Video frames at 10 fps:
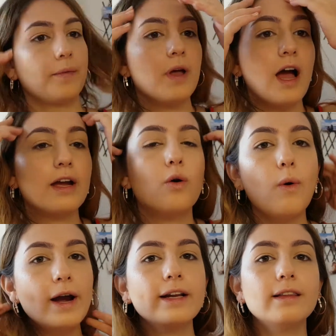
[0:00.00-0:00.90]
I
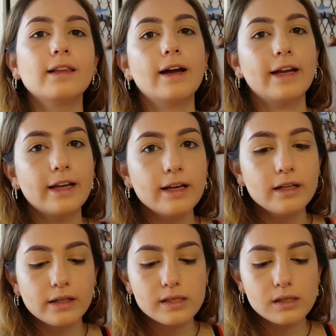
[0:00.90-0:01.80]
quite like it.
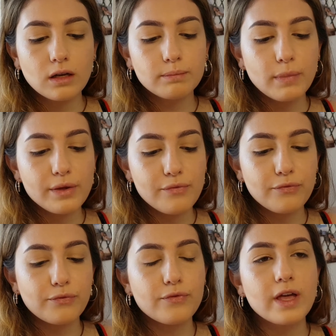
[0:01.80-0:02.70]
It's not my
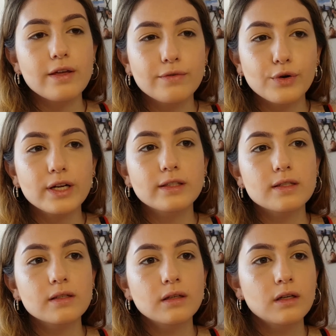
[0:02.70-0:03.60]
favorite
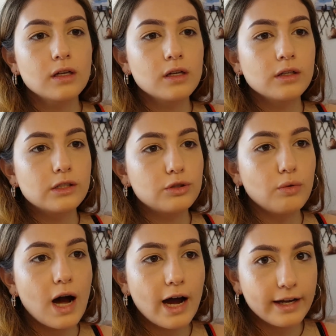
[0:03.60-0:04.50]
to
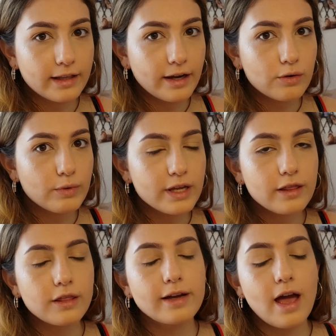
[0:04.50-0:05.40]
highlight with.
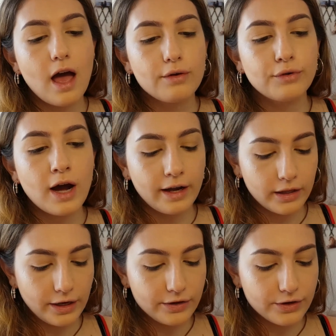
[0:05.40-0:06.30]
I have
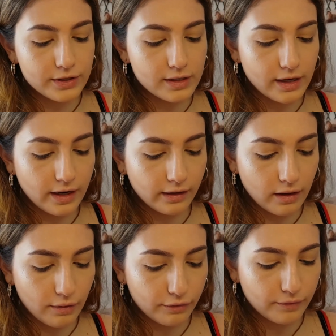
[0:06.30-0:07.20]
highlighters that I
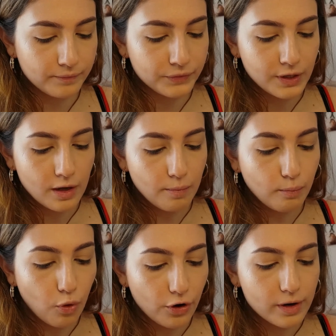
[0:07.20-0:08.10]
love
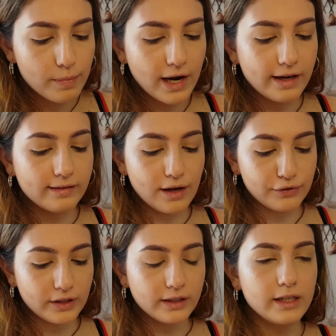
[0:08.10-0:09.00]
more, but I
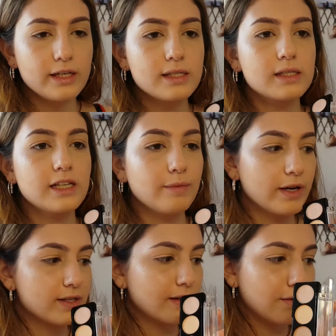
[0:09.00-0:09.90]
definitely see
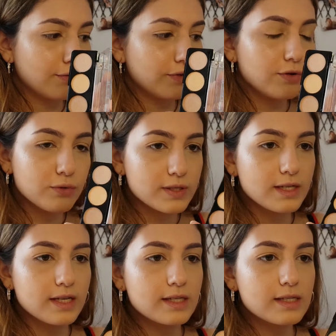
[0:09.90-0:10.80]
myself use
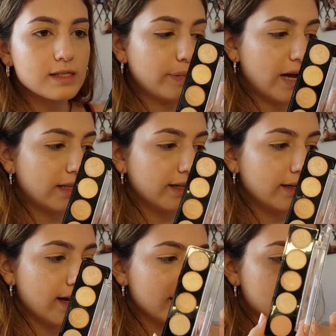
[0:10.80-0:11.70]
this palette
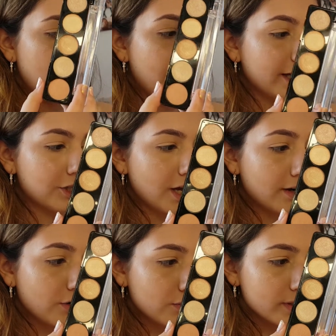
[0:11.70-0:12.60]
as
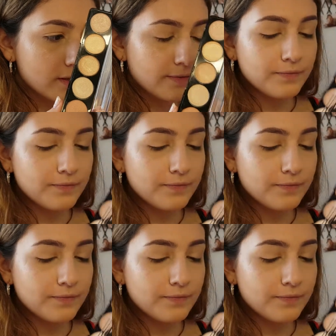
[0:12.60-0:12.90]
eyeshadows.